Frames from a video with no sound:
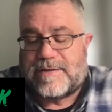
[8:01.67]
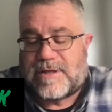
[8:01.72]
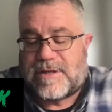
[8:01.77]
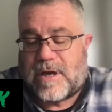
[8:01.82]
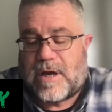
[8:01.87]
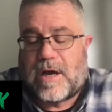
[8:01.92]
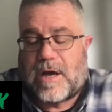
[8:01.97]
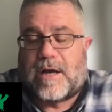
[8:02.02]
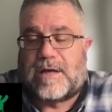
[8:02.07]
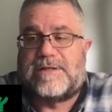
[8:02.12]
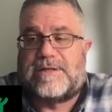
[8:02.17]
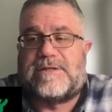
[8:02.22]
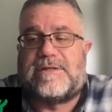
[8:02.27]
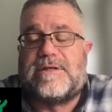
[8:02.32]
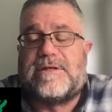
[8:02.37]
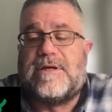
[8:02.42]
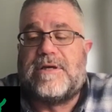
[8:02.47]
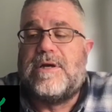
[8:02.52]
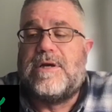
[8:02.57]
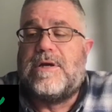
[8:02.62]

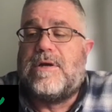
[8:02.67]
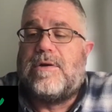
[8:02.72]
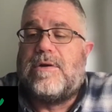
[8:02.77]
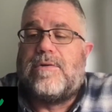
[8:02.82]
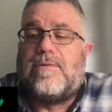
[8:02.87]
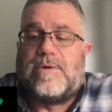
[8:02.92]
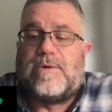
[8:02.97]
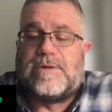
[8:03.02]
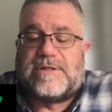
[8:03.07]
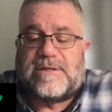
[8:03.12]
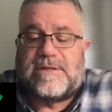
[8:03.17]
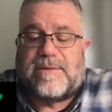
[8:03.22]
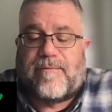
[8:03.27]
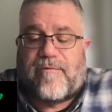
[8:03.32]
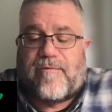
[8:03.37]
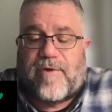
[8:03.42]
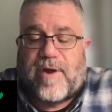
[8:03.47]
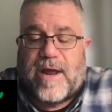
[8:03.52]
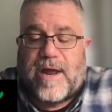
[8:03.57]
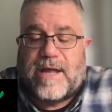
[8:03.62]
talks with some
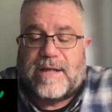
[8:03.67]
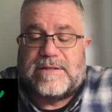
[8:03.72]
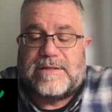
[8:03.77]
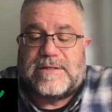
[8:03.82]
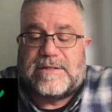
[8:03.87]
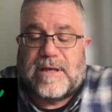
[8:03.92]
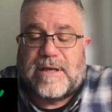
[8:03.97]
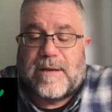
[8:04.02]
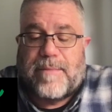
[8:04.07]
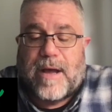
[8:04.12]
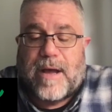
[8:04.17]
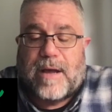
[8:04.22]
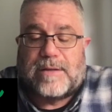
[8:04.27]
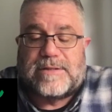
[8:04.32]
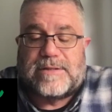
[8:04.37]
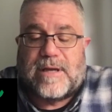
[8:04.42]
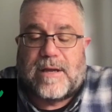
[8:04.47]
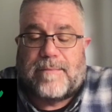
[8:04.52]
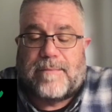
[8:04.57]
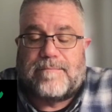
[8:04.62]
friends
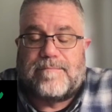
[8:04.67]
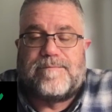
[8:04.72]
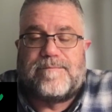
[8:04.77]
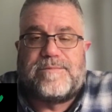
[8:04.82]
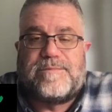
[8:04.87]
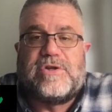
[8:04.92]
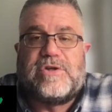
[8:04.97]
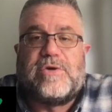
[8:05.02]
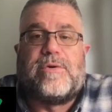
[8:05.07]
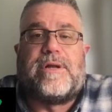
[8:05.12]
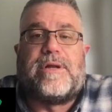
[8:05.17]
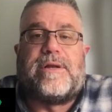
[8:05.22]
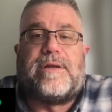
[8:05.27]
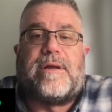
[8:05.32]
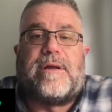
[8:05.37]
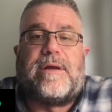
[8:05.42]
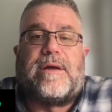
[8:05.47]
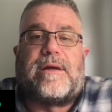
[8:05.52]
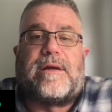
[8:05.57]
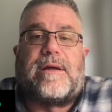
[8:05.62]
about
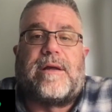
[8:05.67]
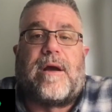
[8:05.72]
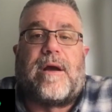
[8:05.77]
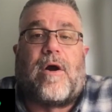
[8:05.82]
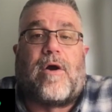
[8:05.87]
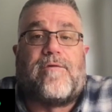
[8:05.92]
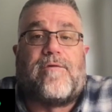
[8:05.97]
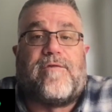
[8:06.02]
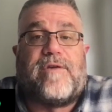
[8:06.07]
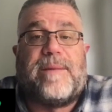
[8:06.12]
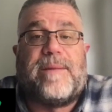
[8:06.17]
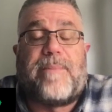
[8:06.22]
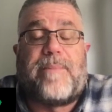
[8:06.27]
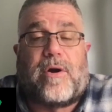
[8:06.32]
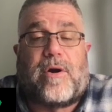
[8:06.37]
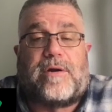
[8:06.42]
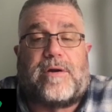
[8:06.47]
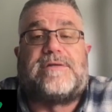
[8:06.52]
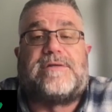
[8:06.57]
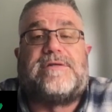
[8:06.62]
doing RV
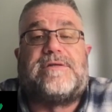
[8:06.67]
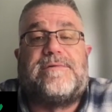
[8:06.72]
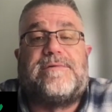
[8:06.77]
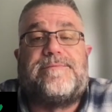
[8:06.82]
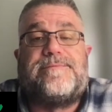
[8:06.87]
parks.